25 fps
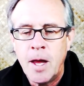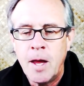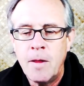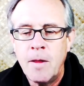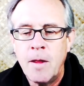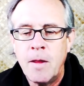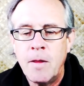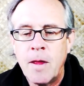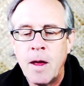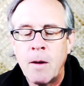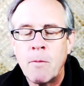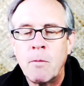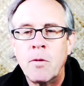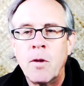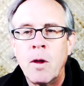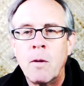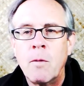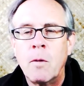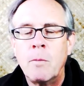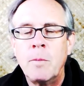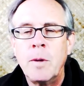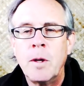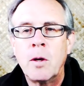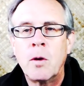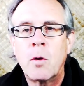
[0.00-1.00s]
And then that they
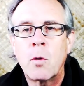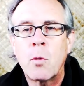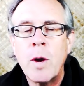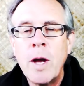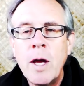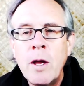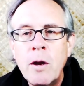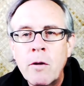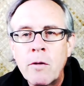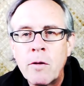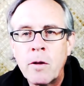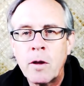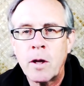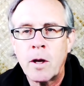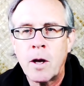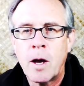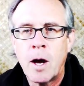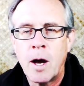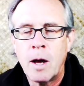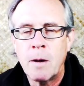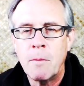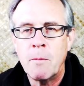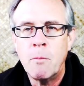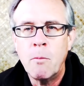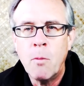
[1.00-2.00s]
will be greater than
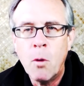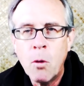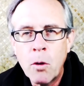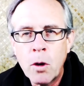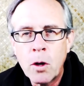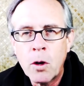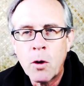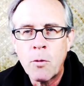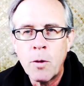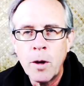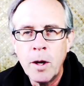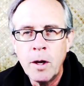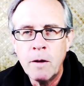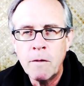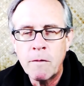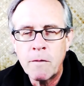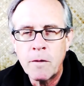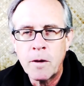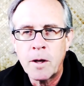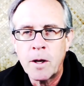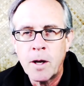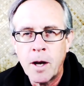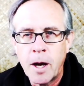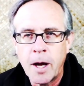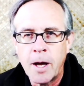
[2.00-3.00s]
God, more creative
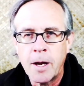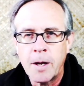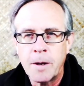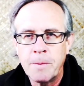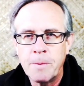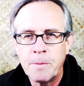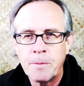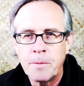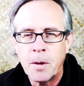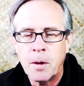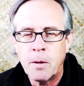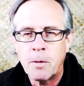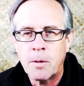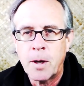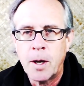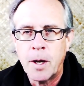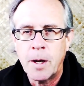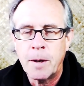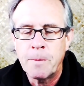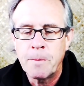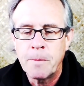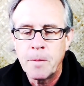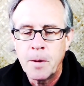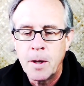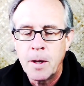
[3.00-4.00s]
than God.
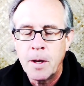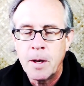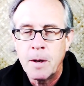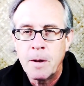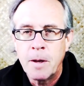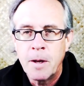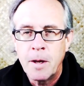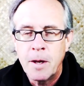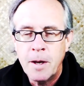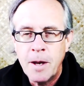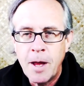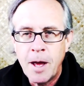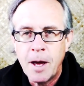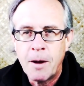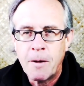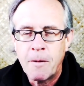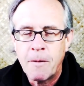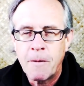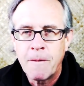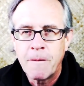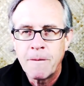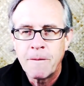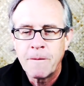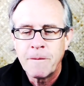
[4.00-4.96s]
Okay. Now,